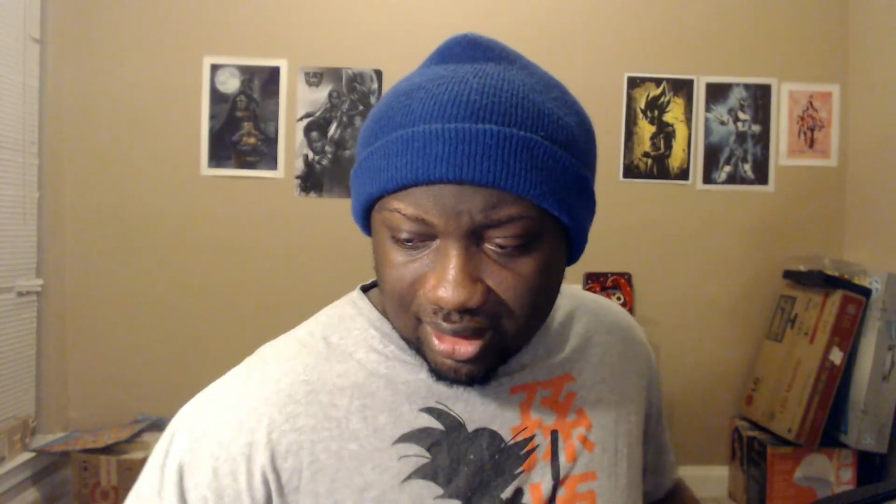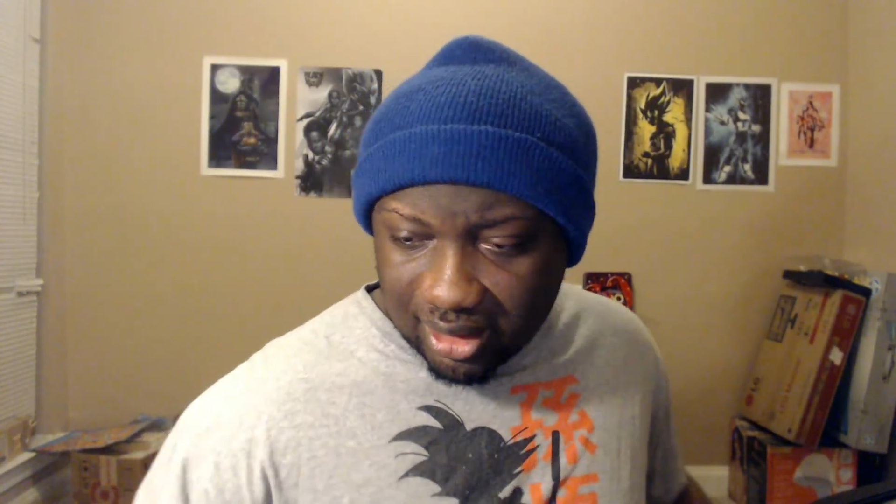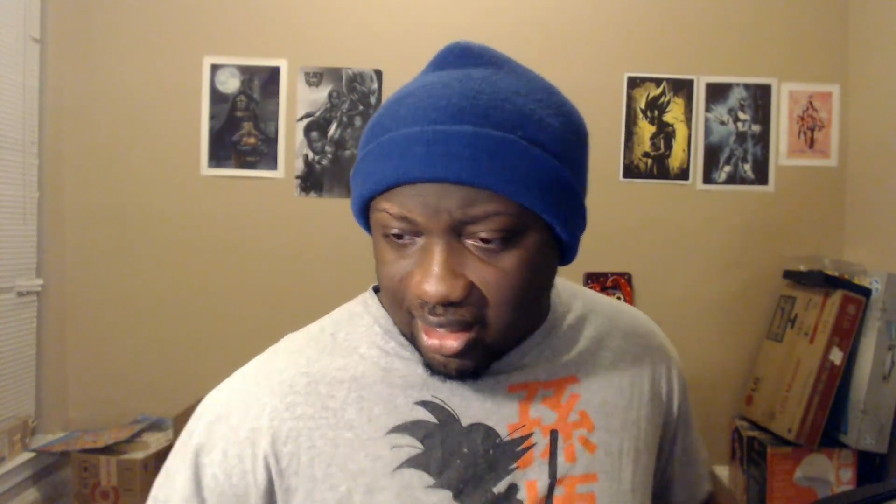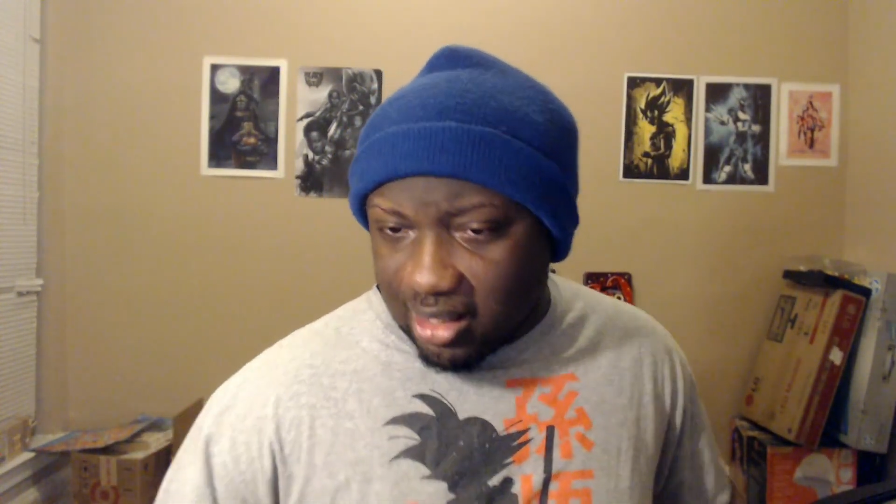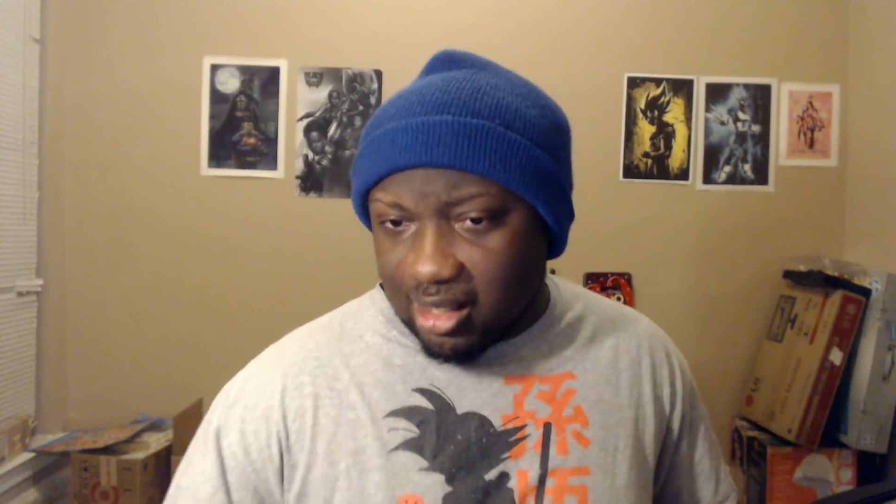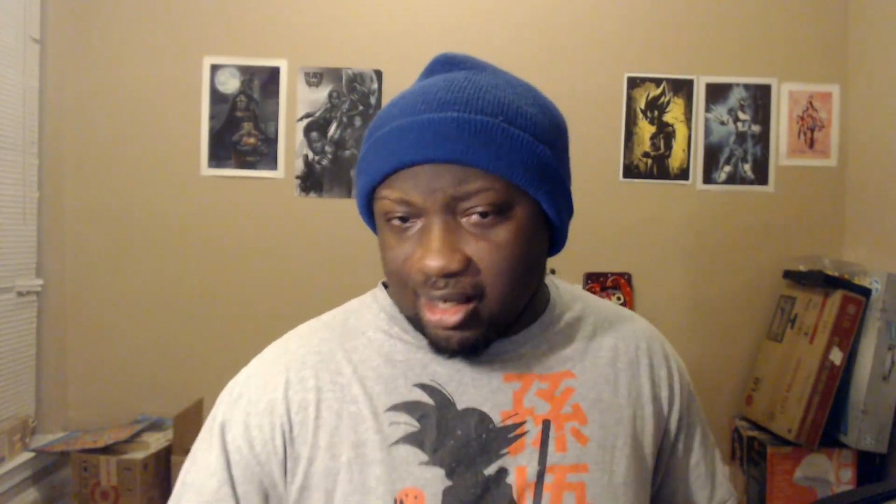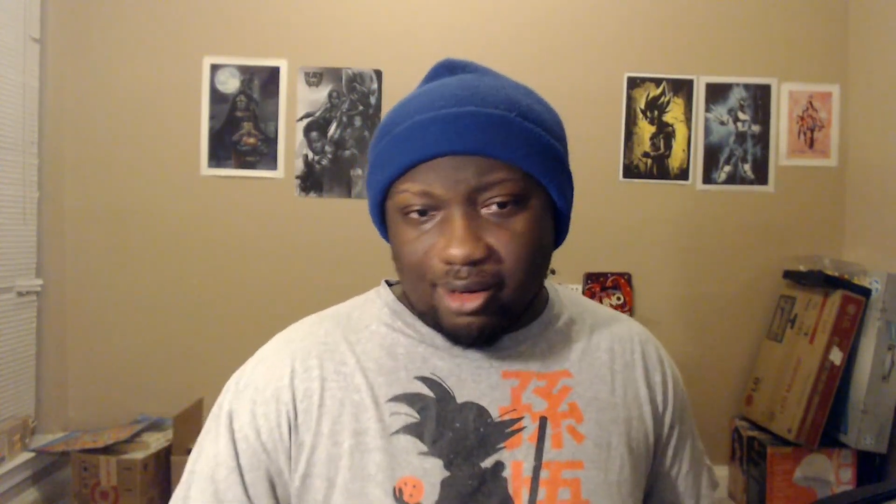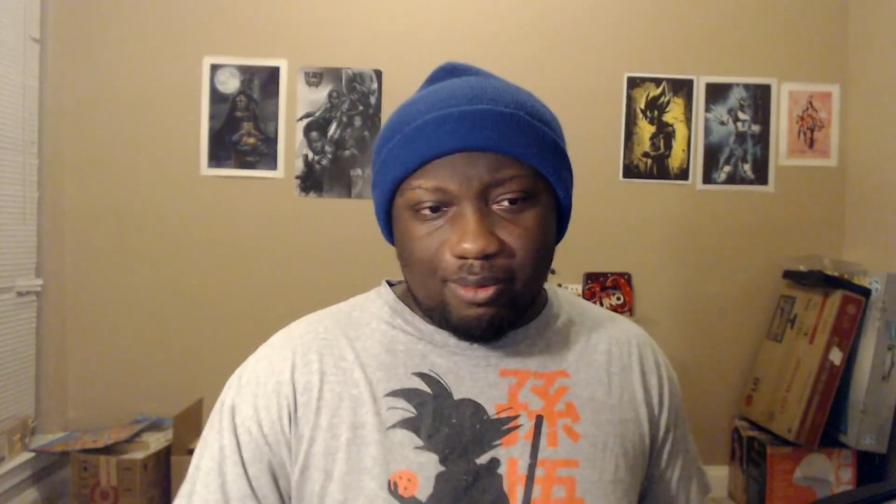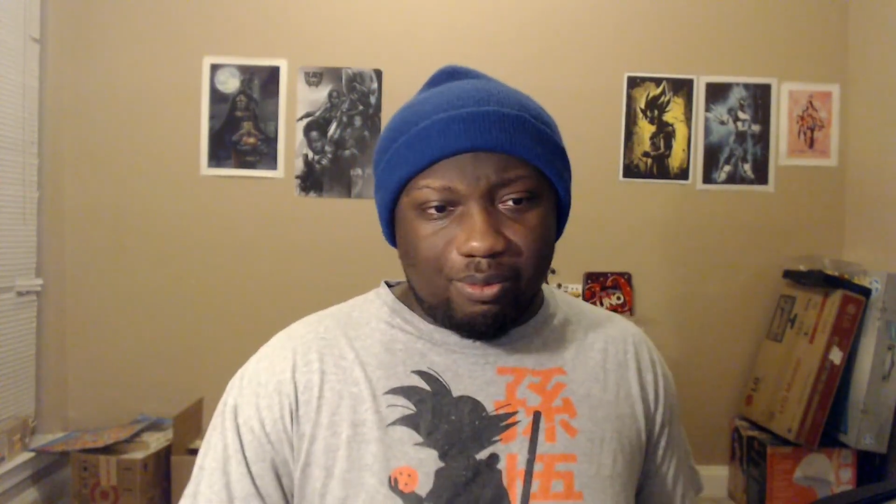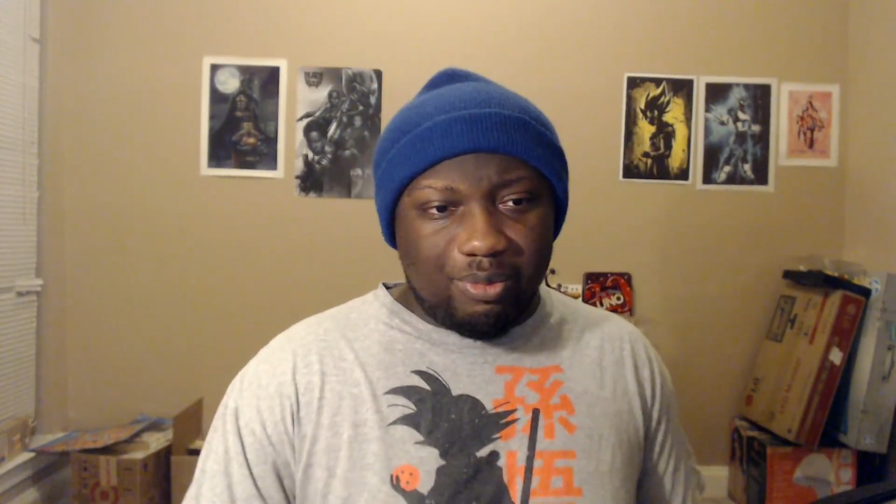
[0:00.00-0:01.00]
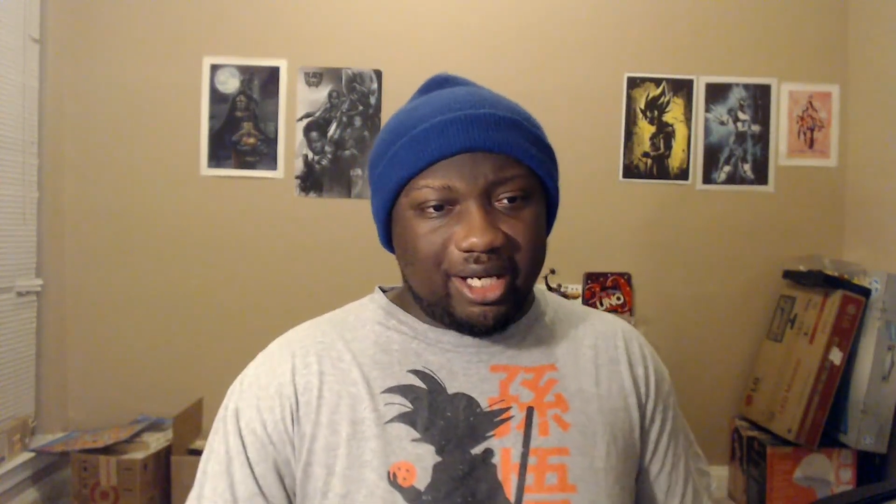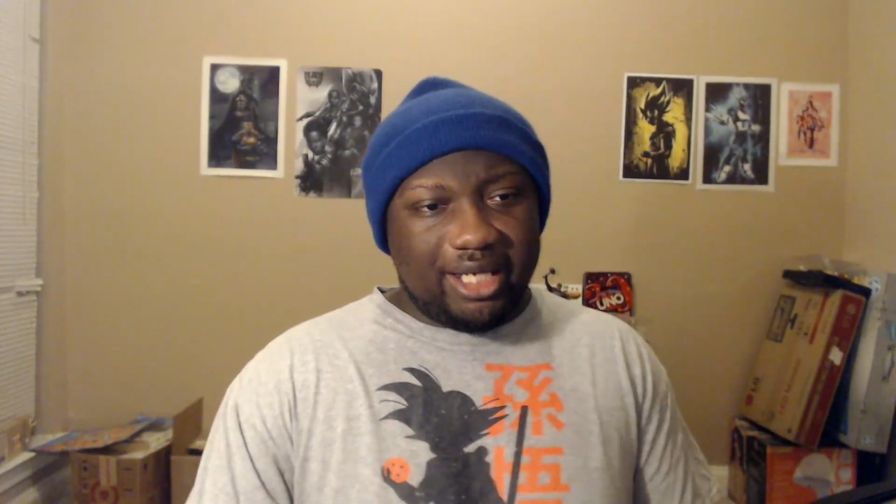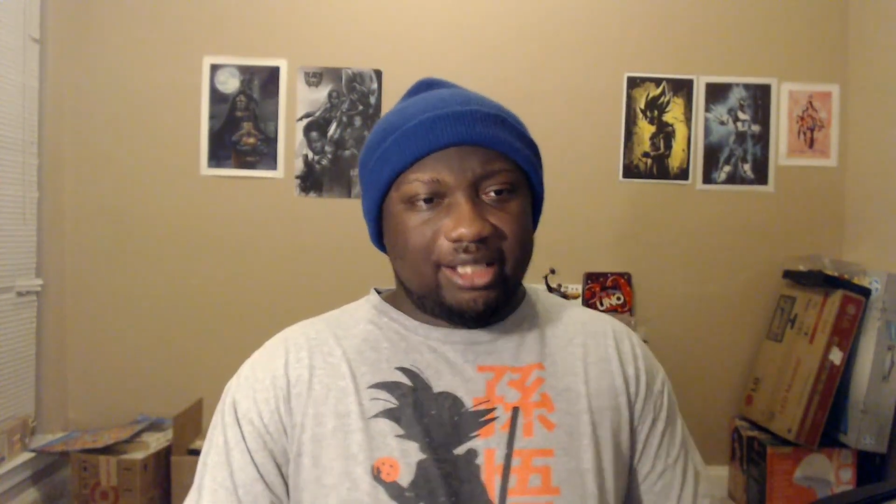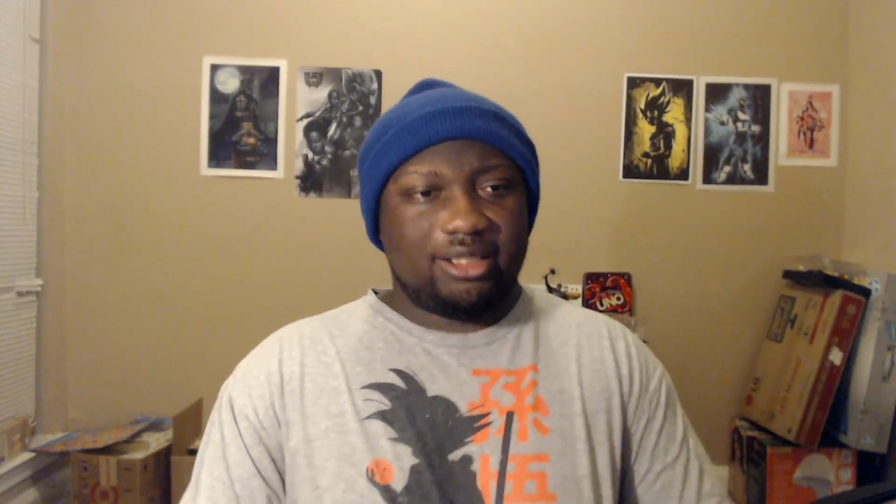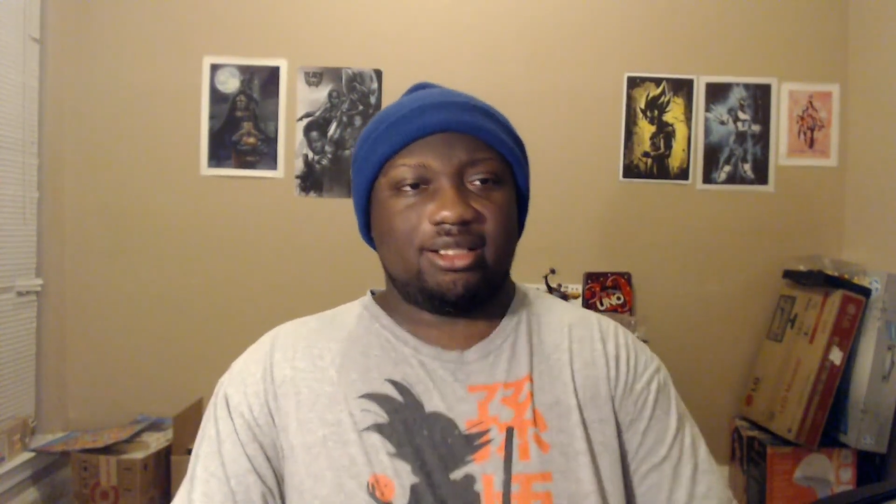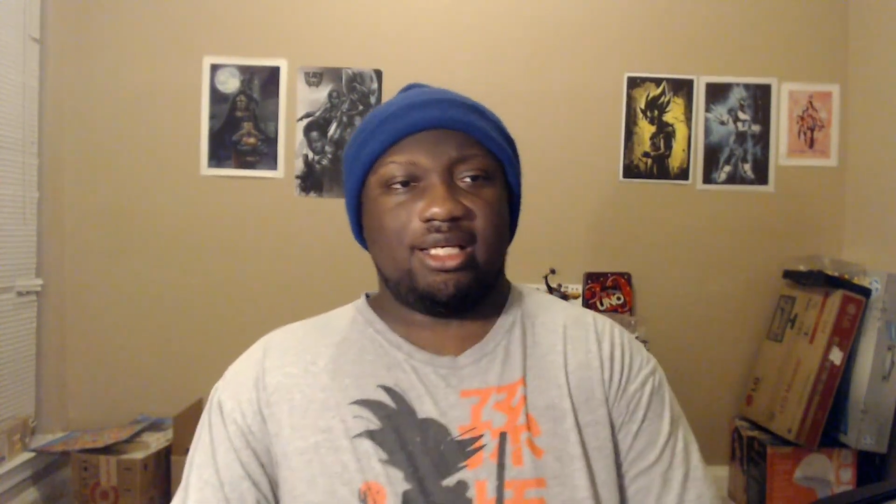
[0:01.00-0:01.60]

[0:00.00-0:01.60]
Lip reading: But